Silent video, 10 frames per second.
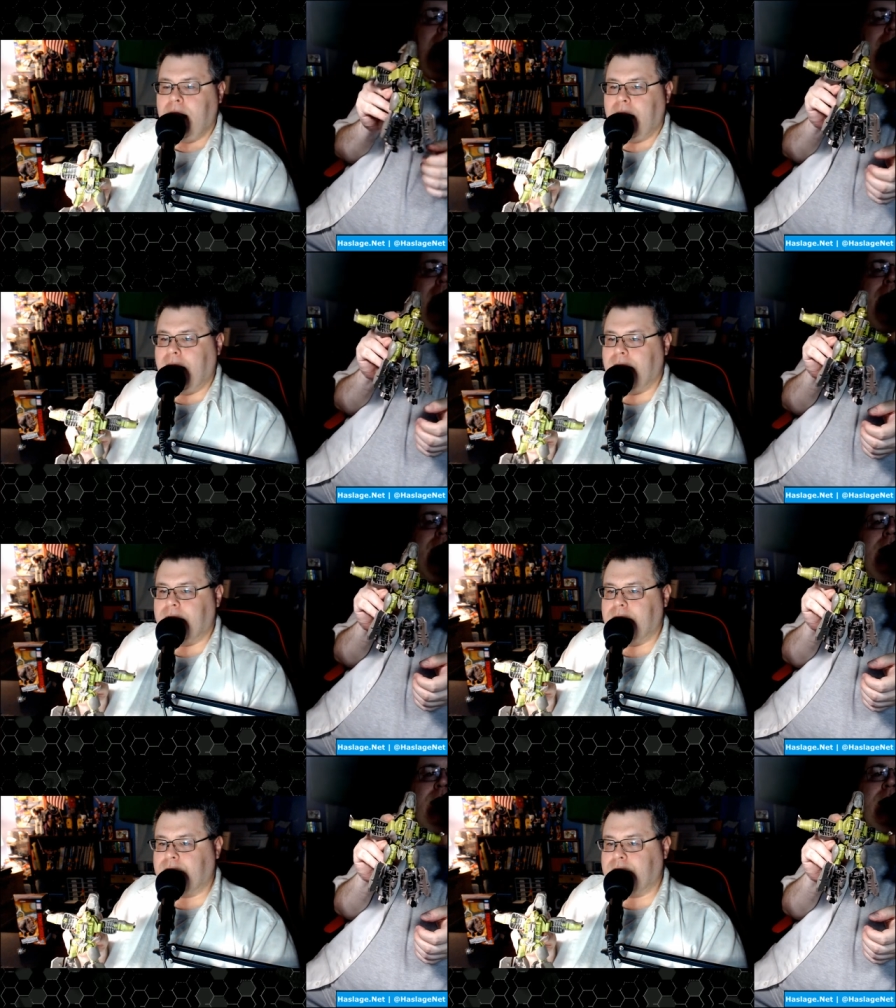
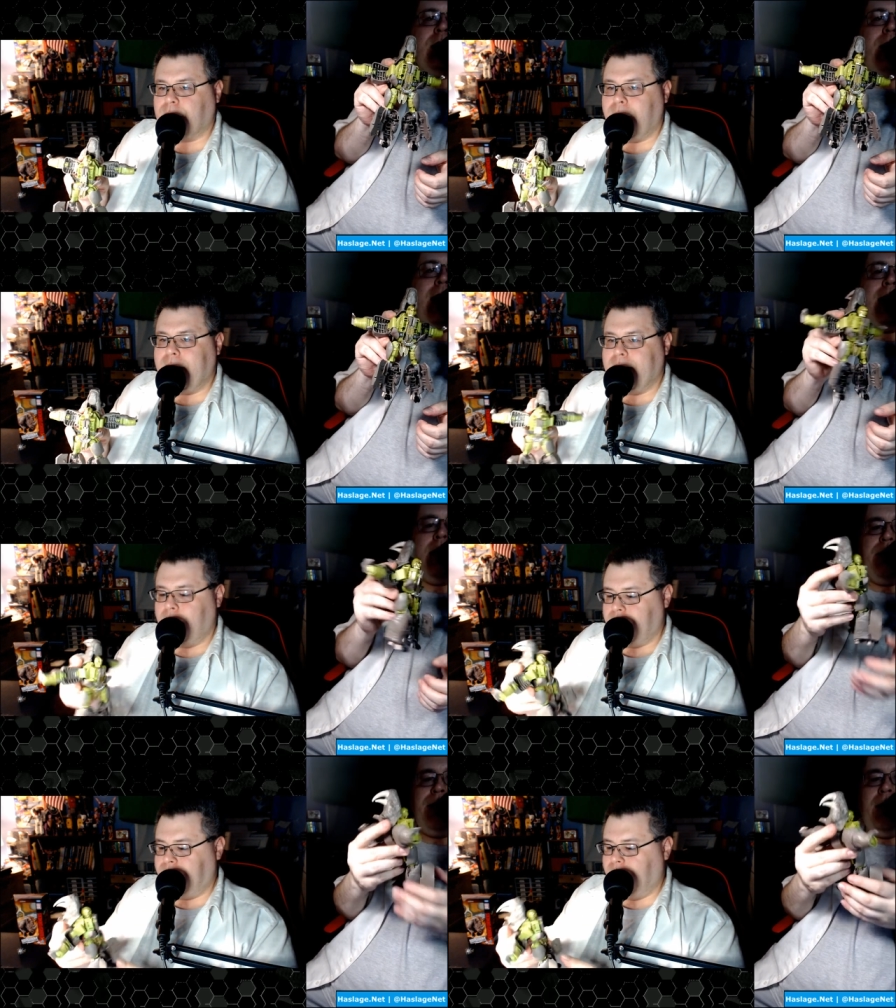It's just the way it
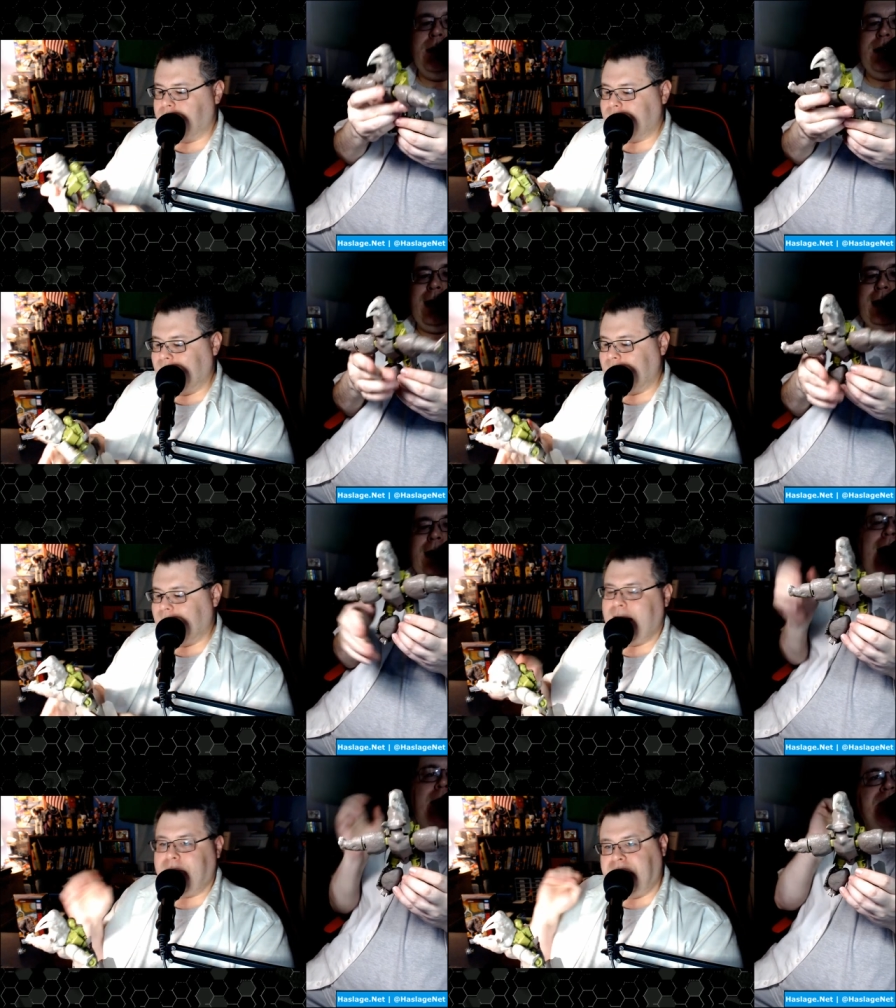unfolds to get to
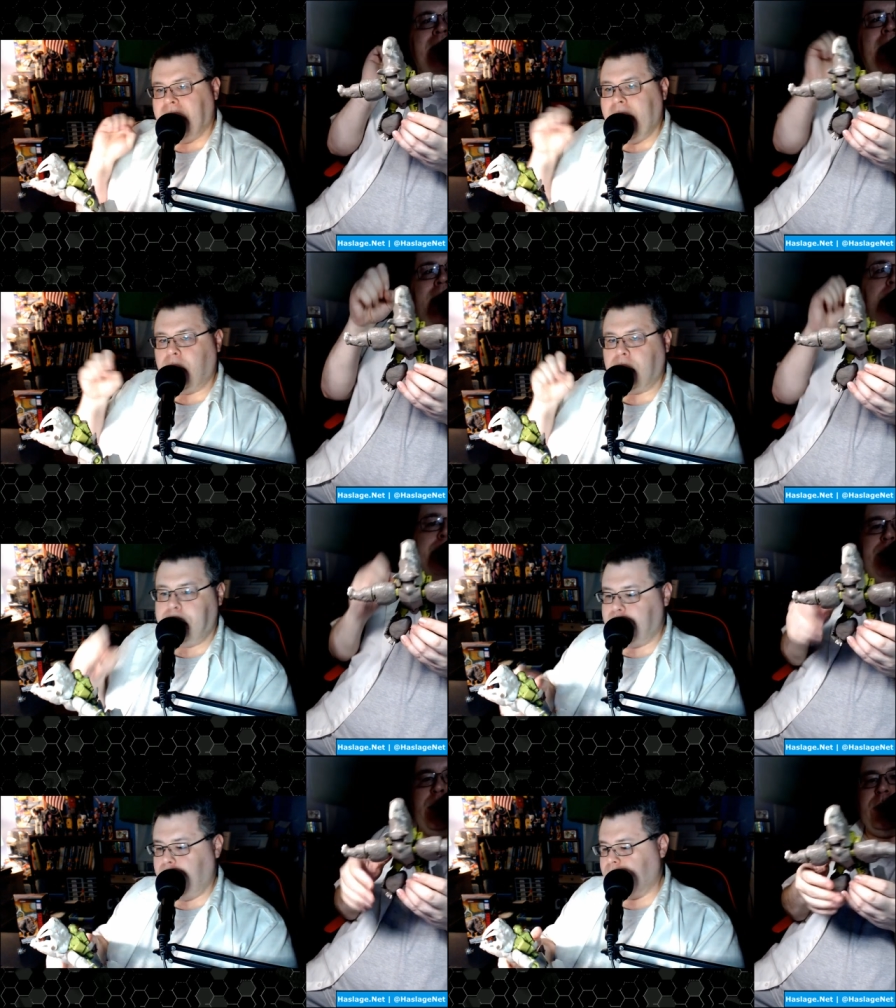that final
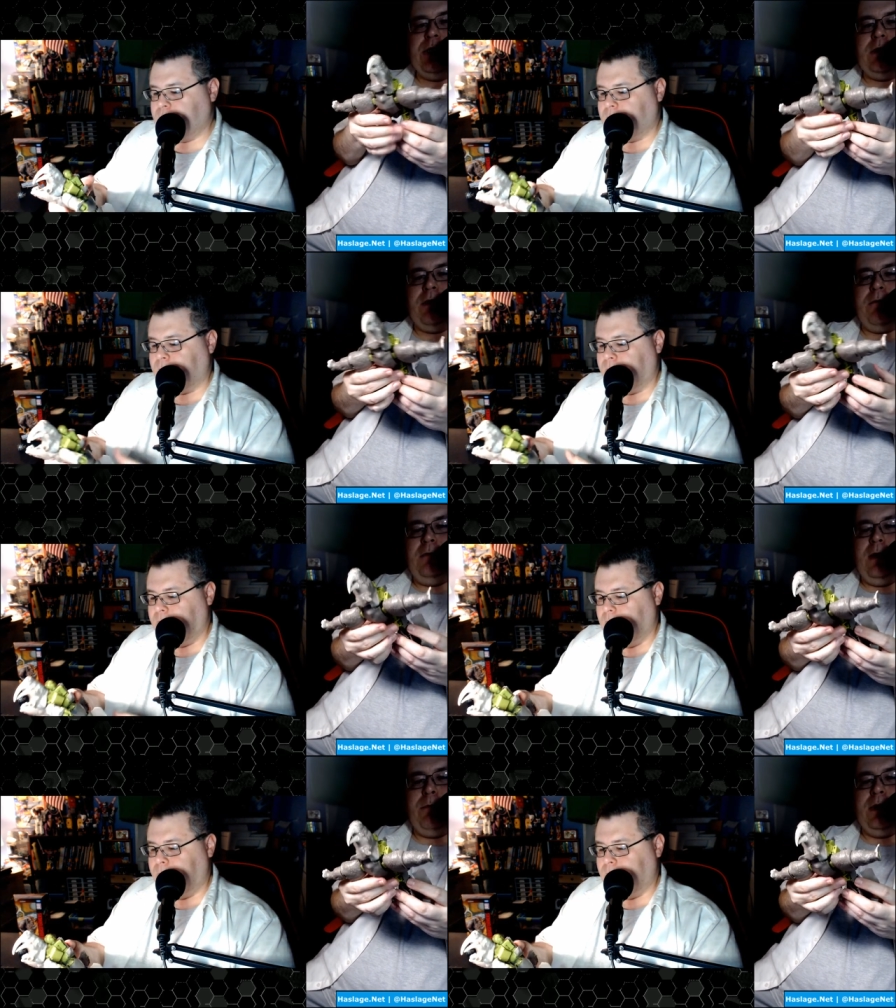push to
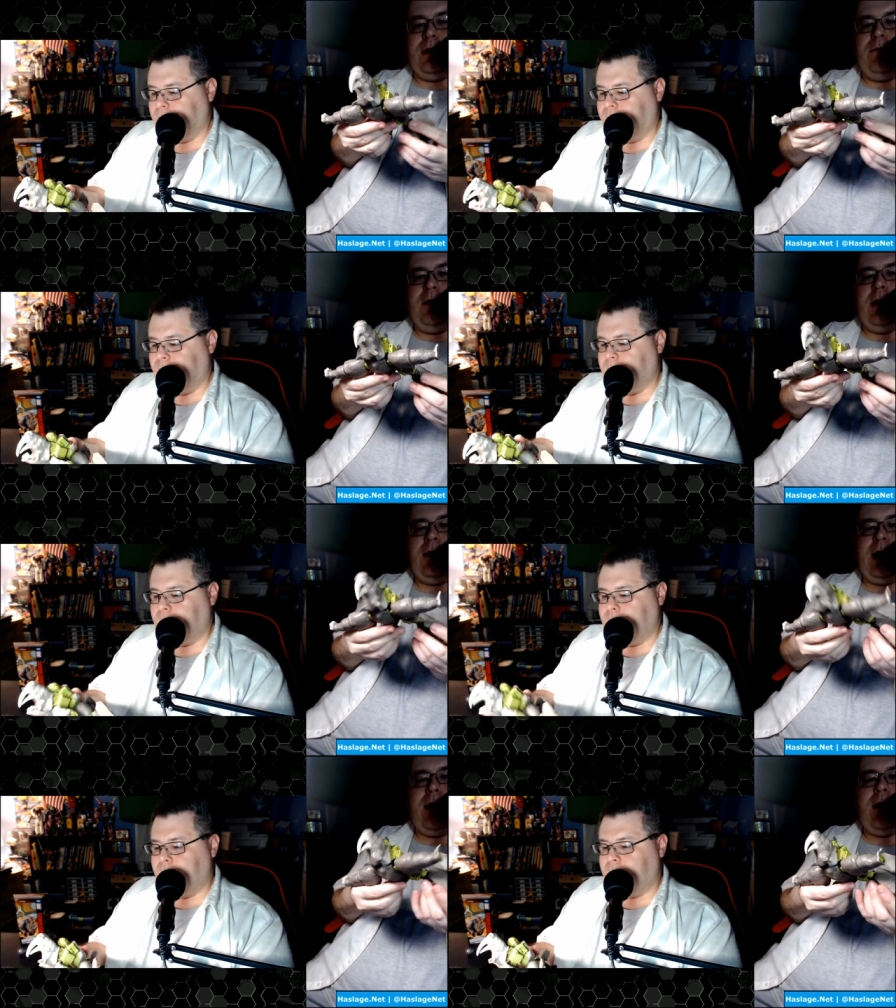put the figure
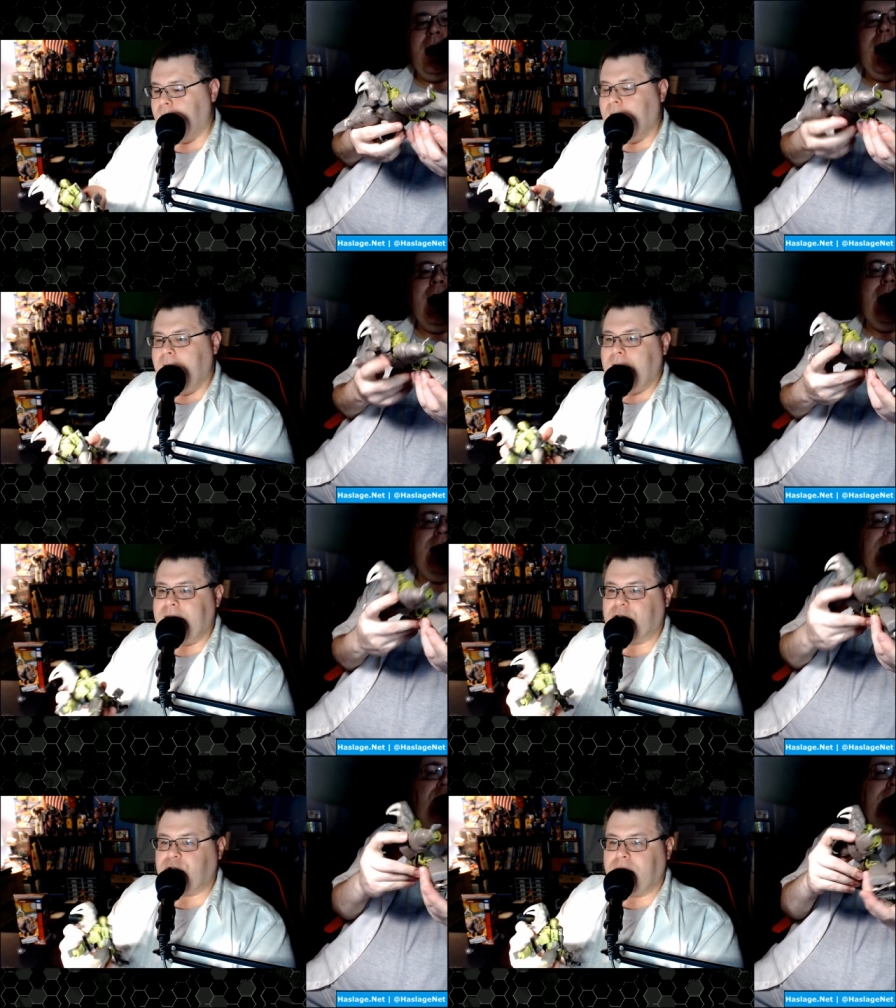together. The
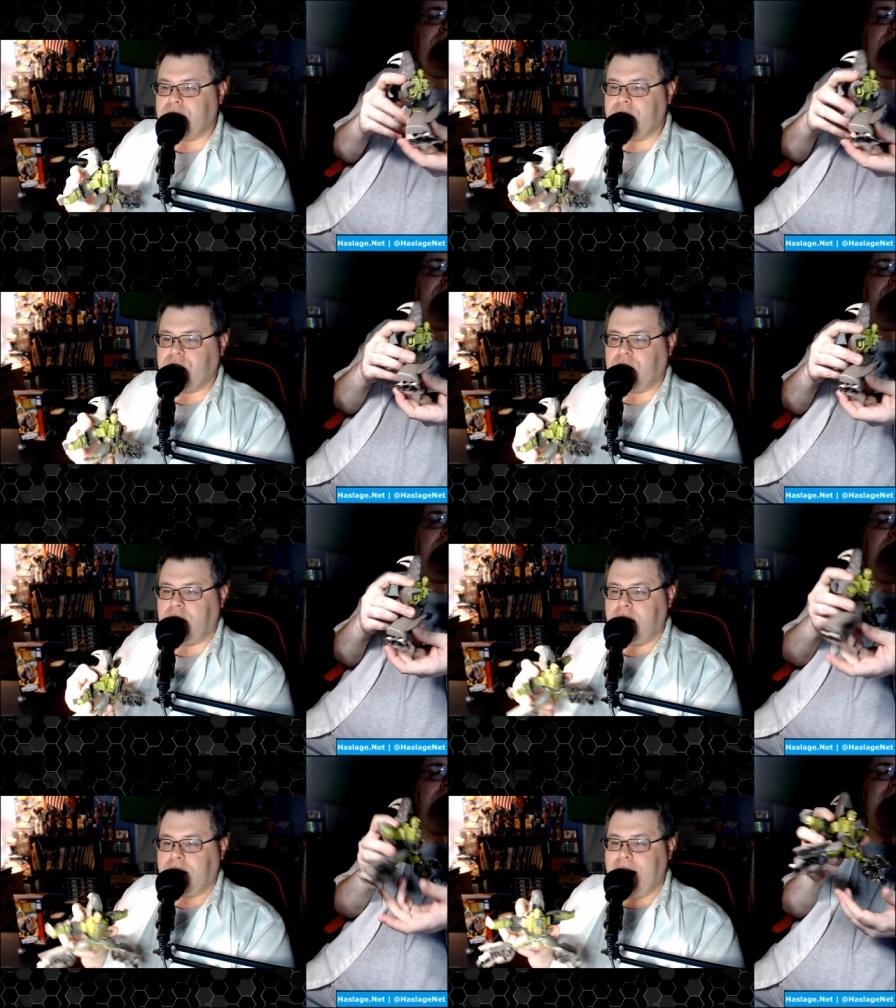instructions show
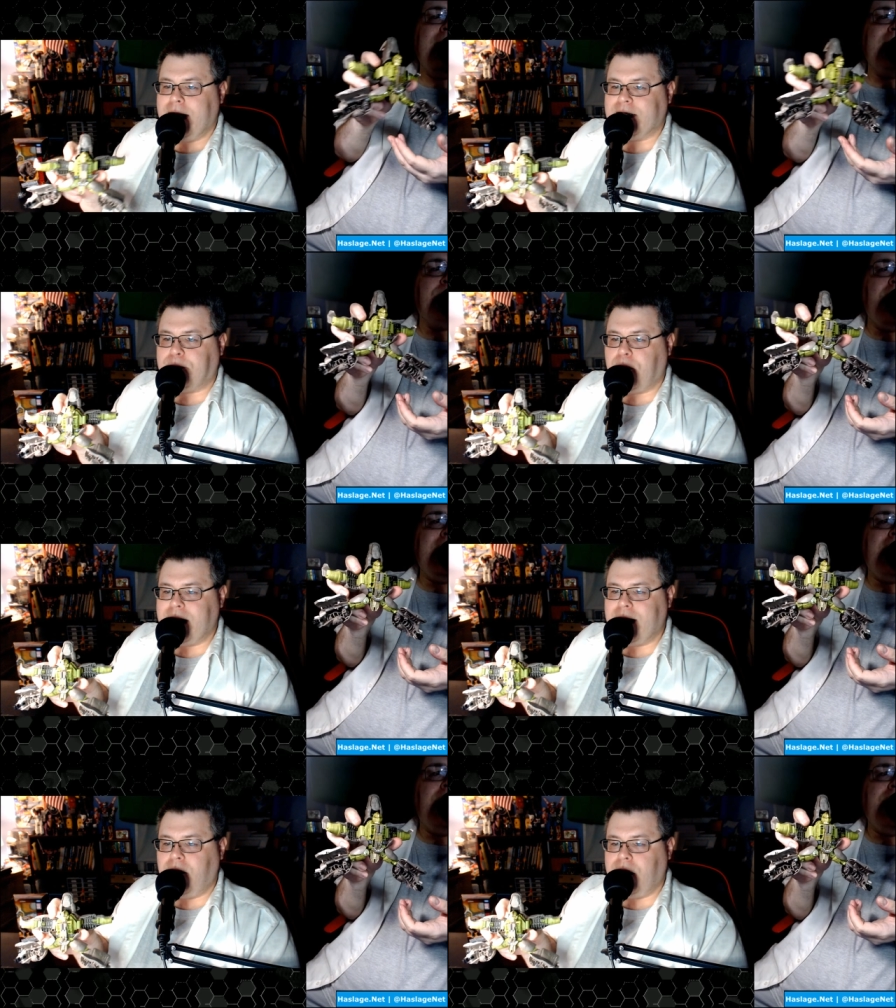you kind of just spreading
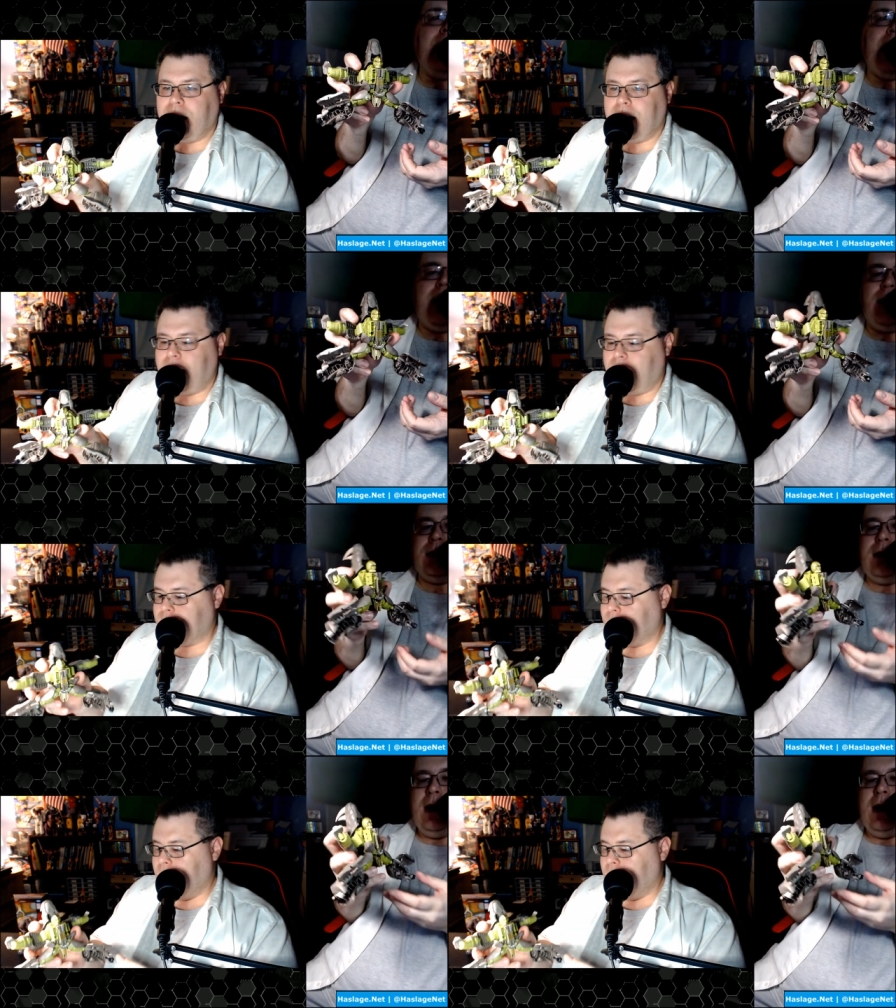everything out,